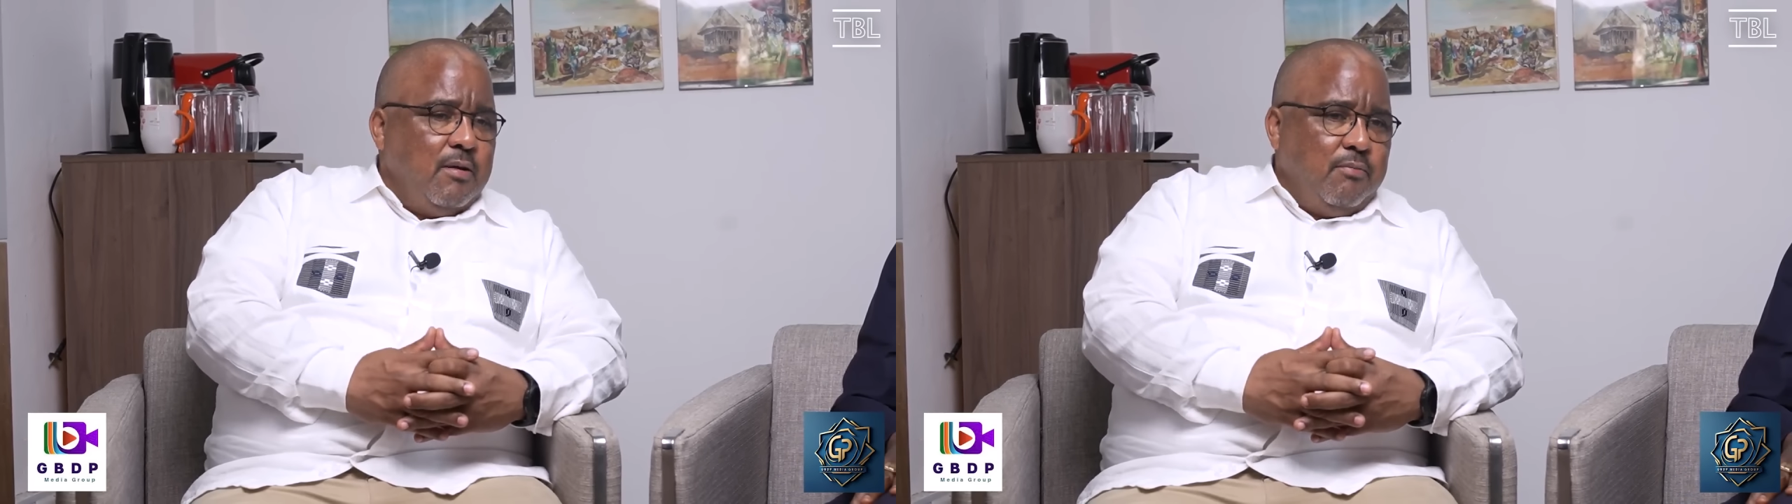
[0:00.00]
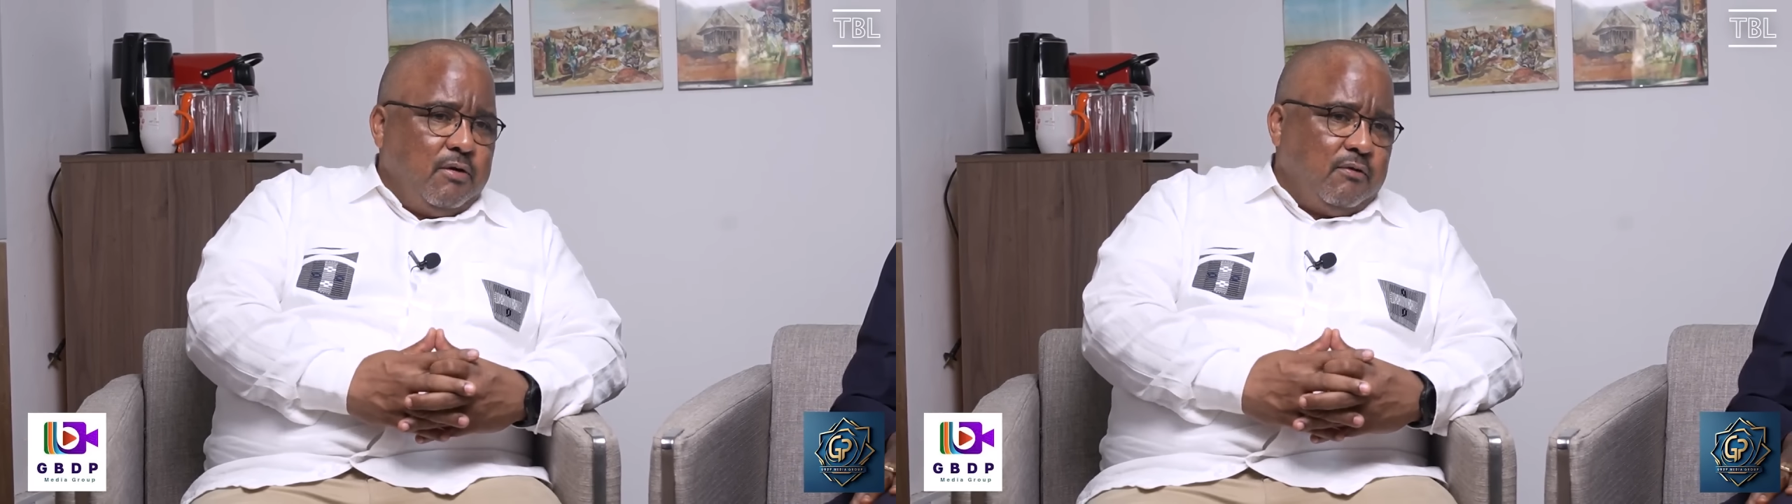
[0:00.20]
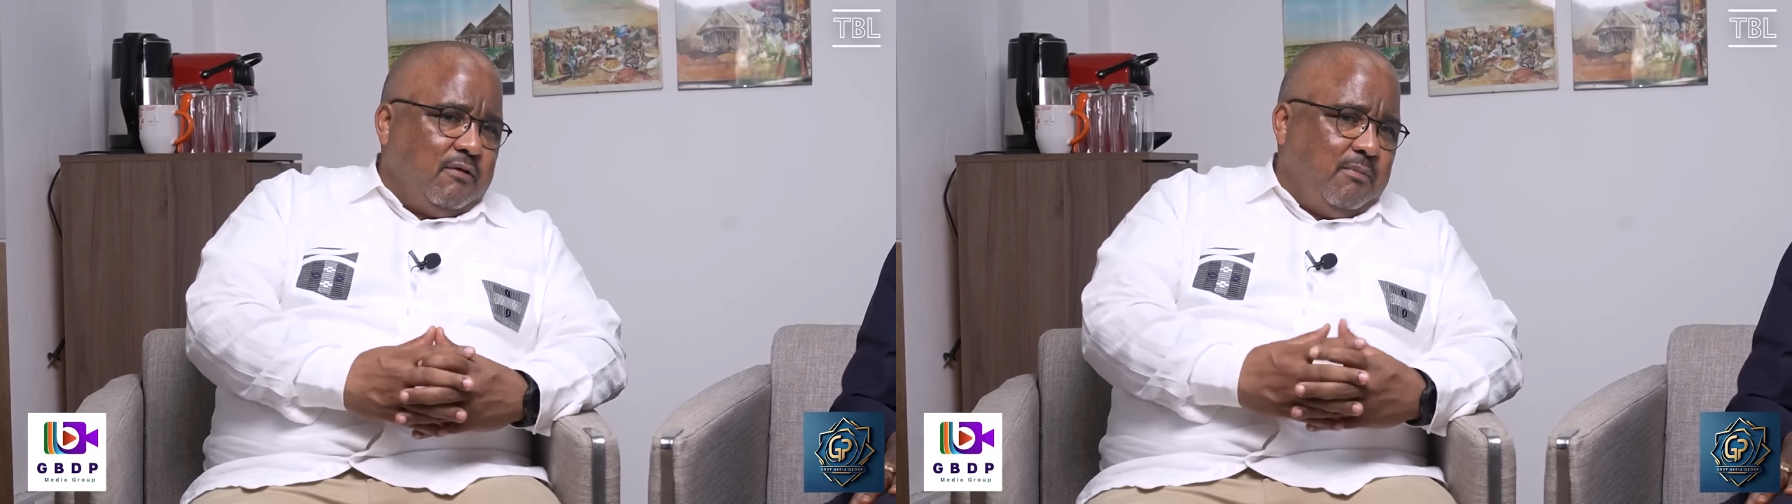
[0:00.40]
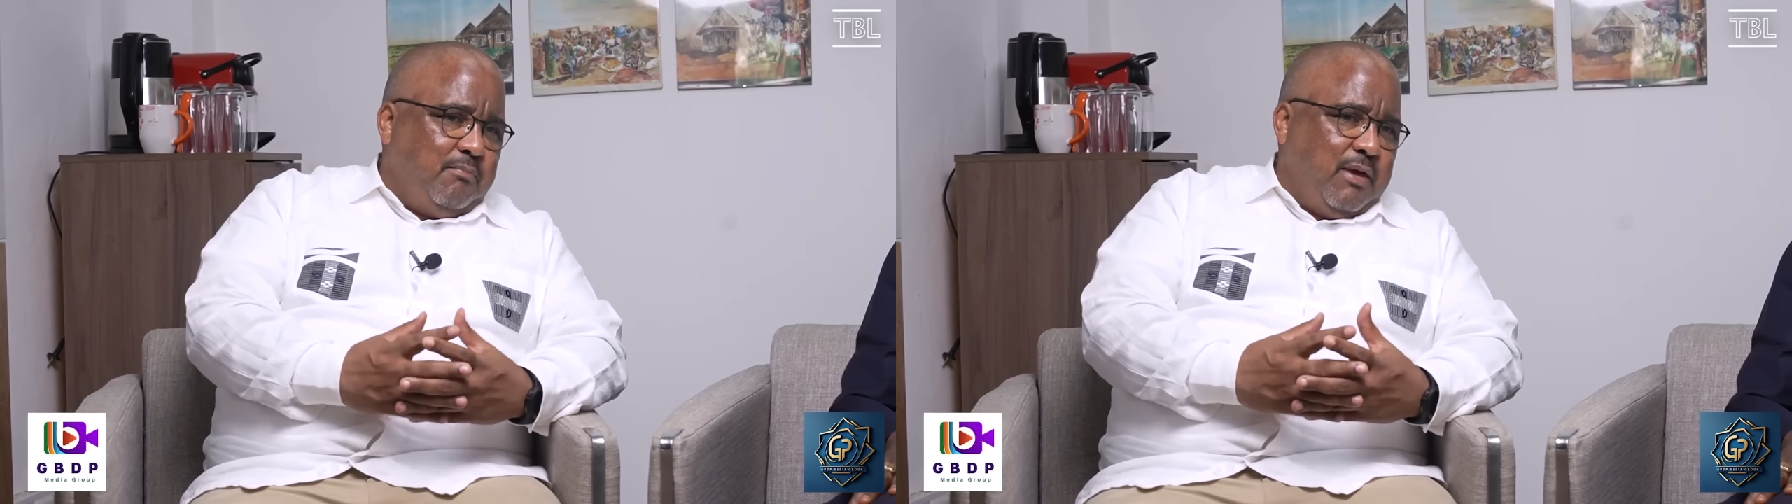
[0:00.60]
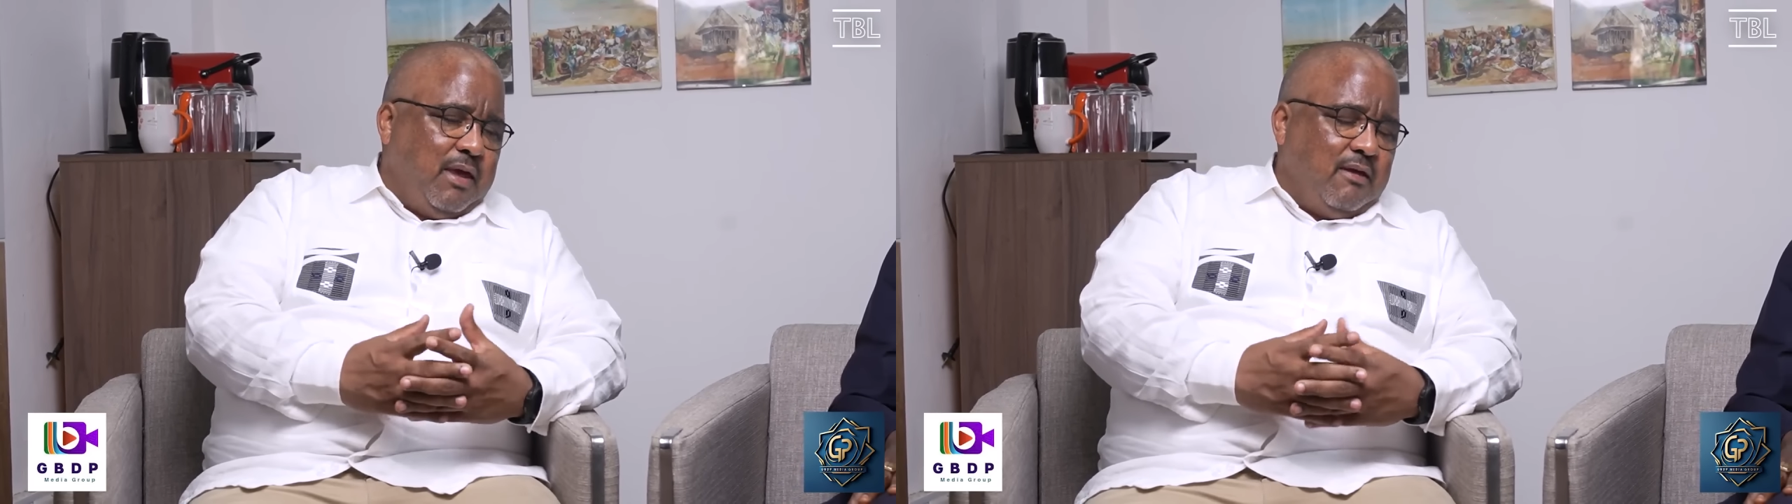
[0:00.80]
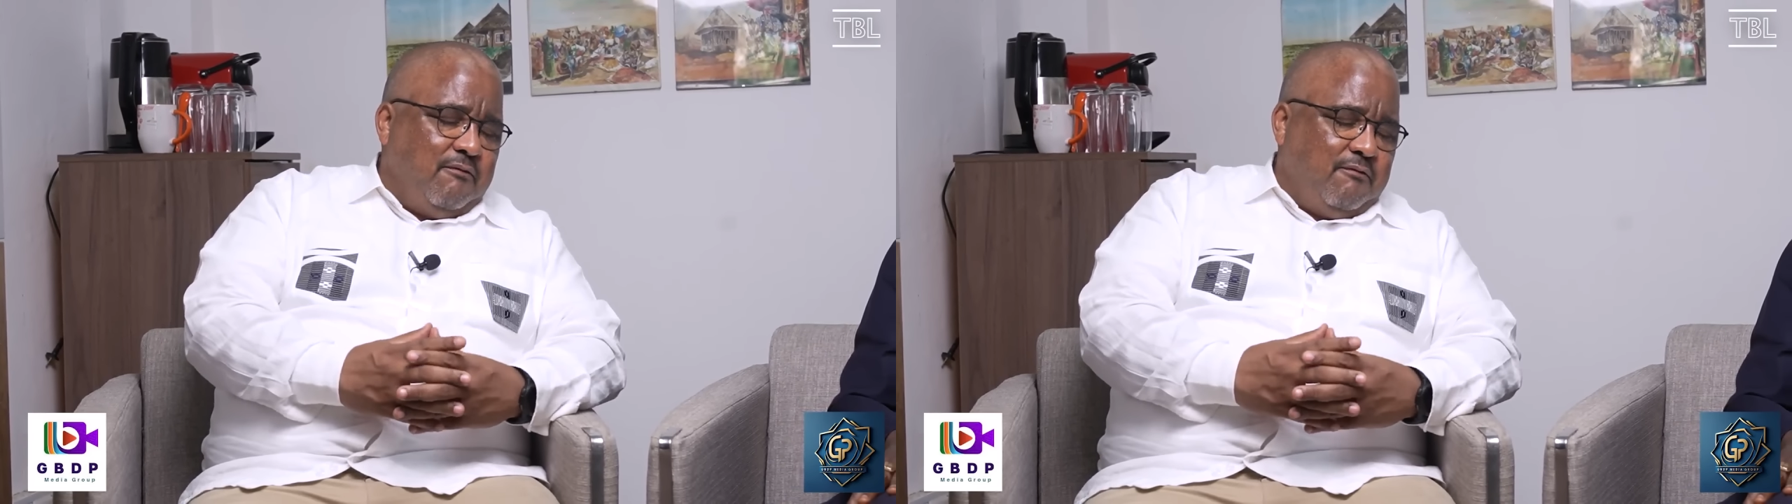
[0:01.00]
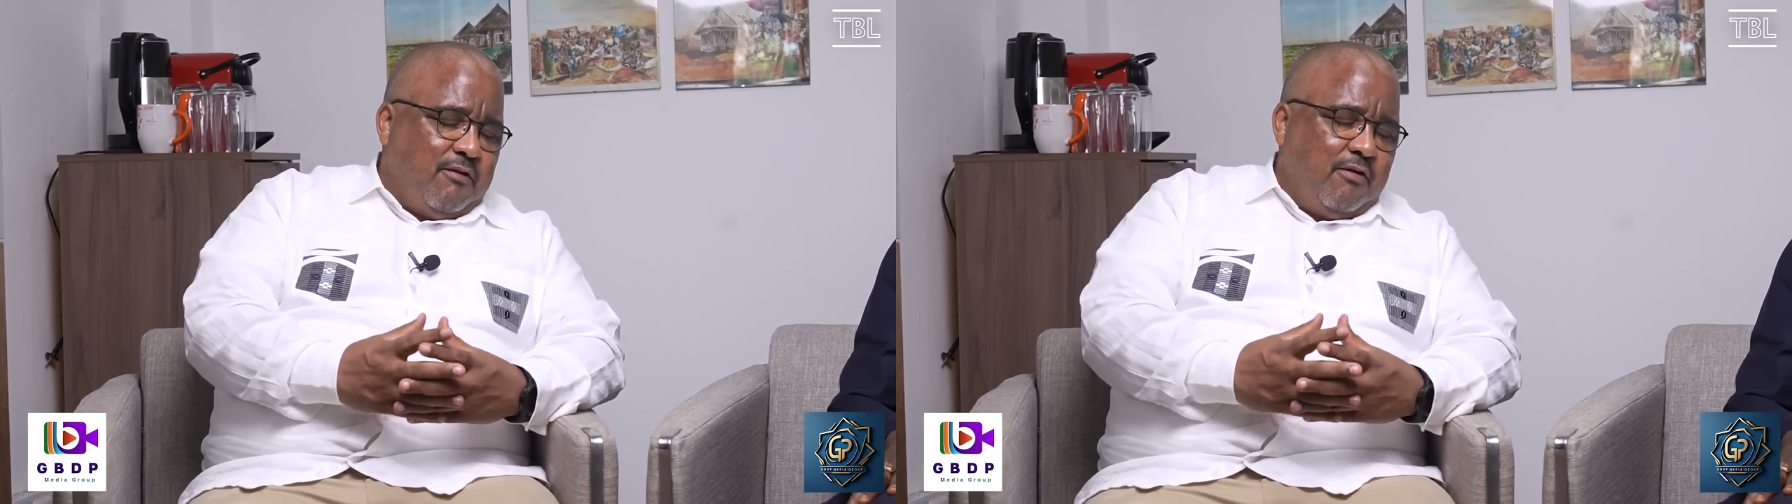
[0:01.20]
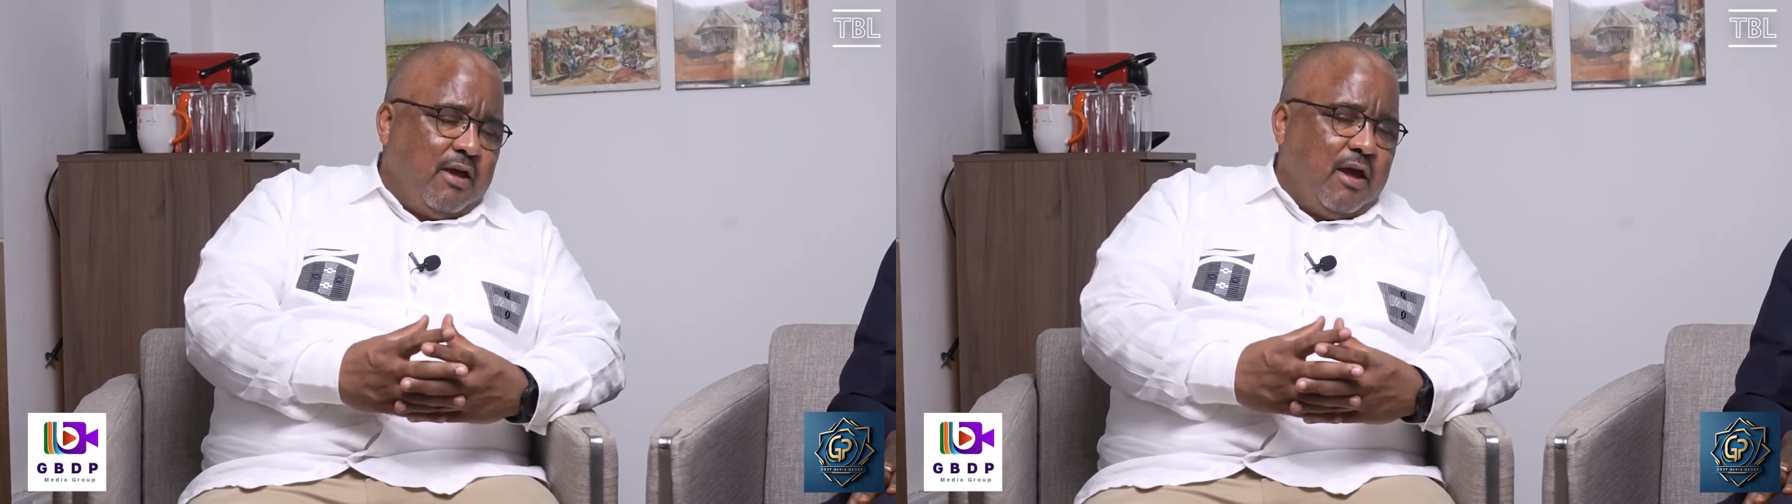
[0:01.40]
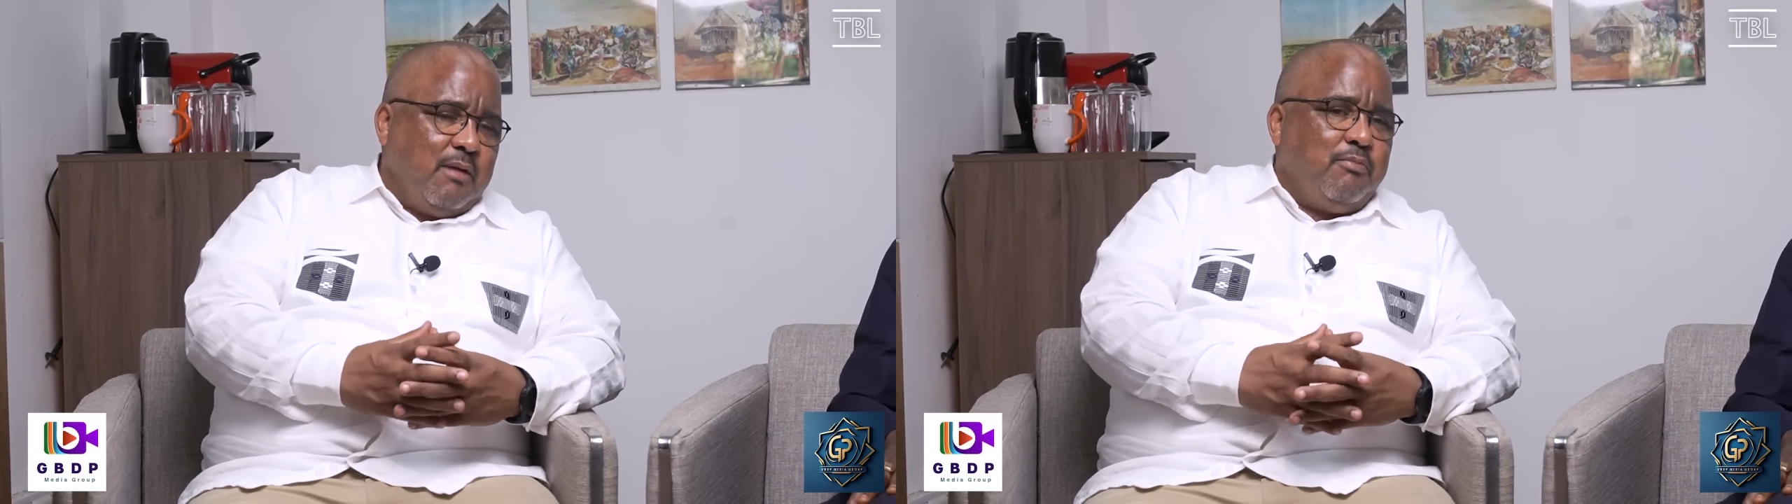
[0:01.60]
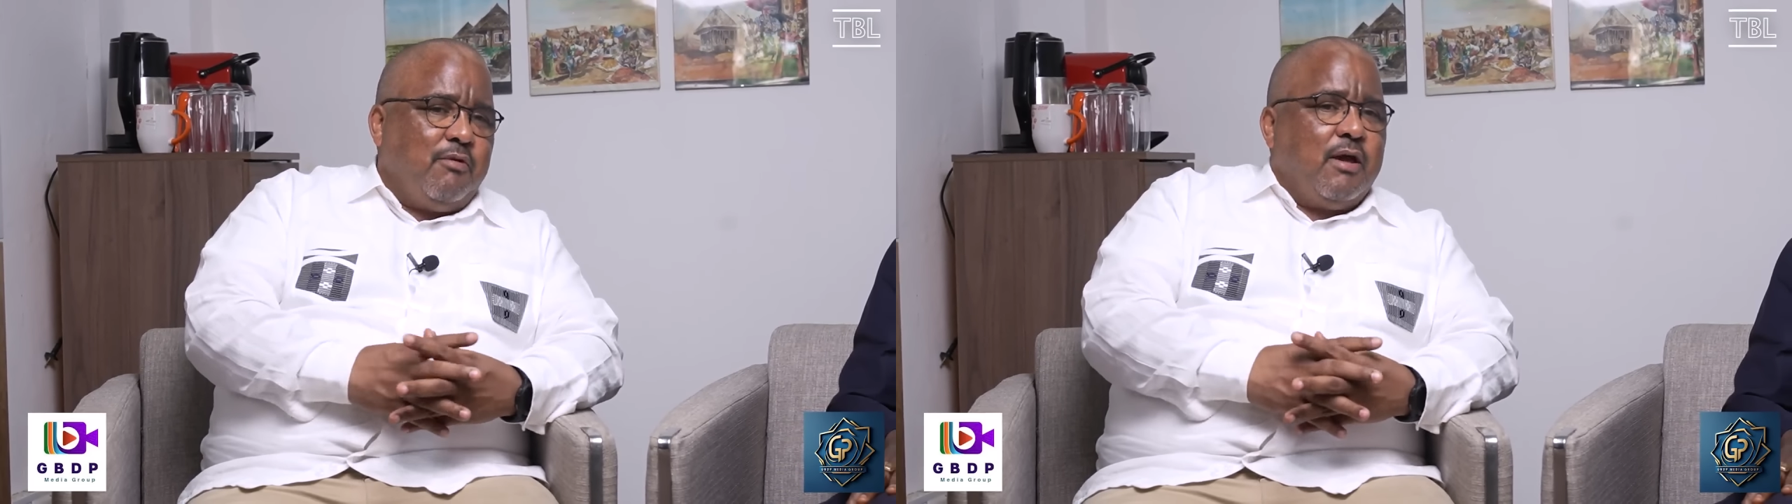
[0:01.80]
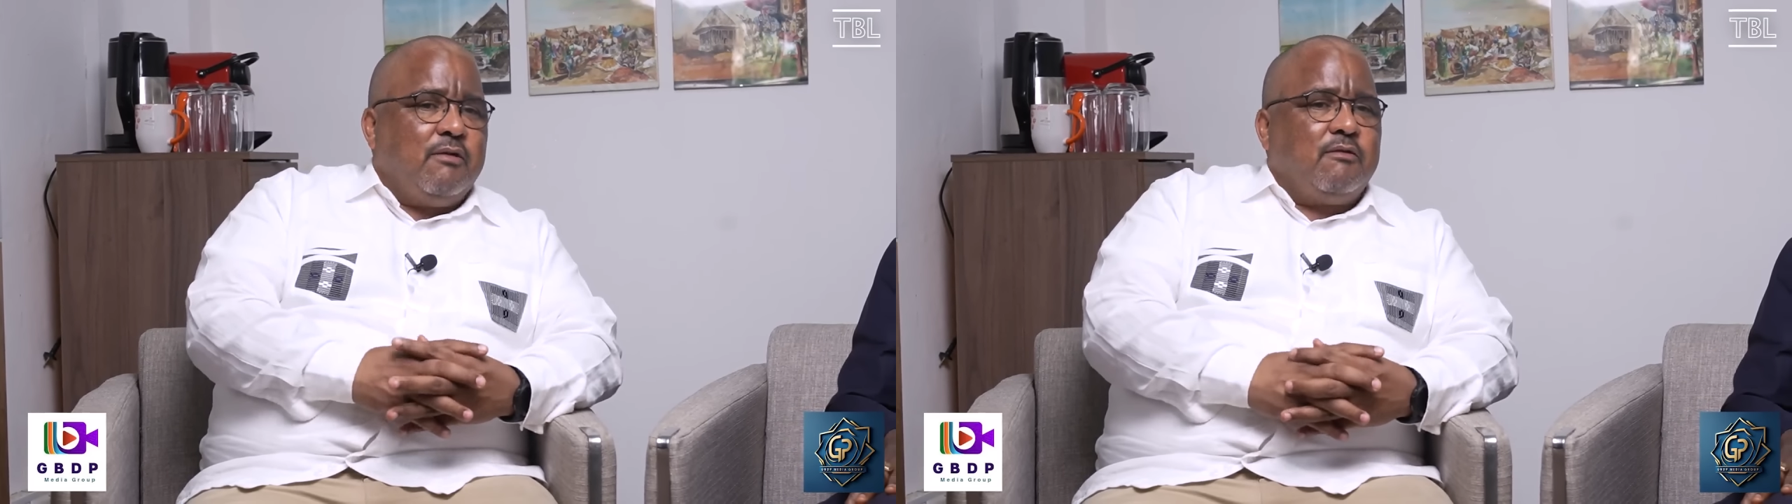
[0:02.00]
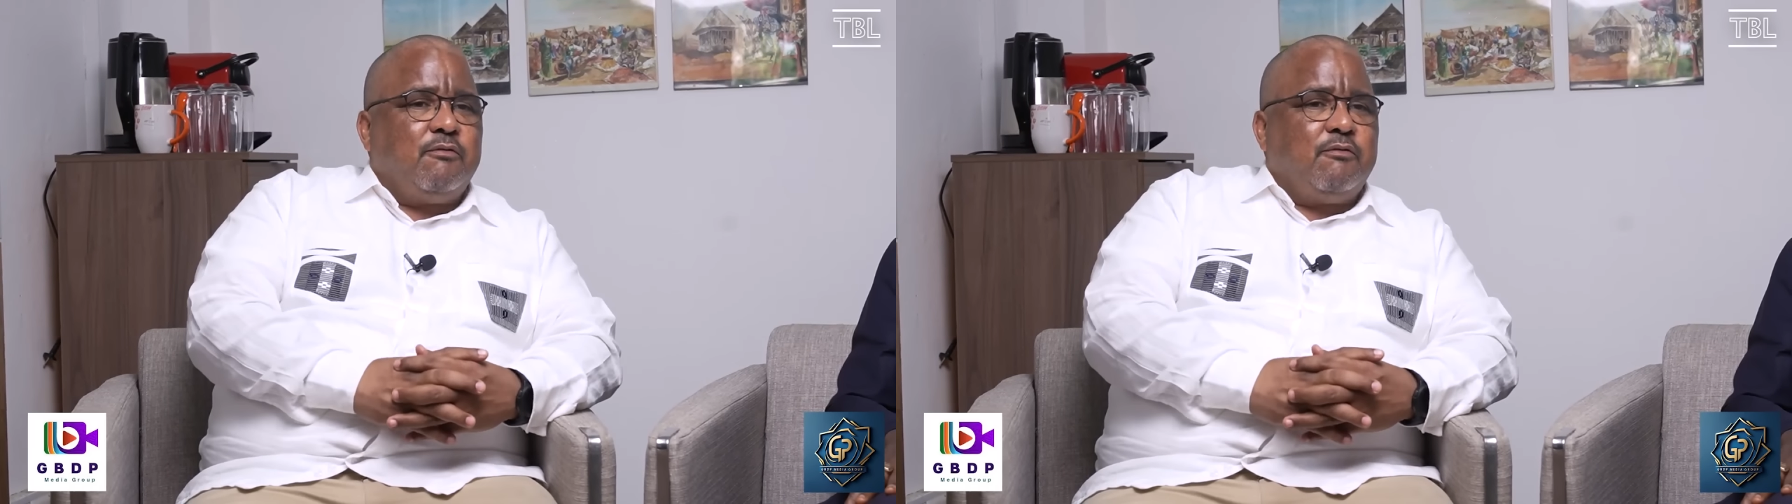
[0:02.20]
because they're paying a very high price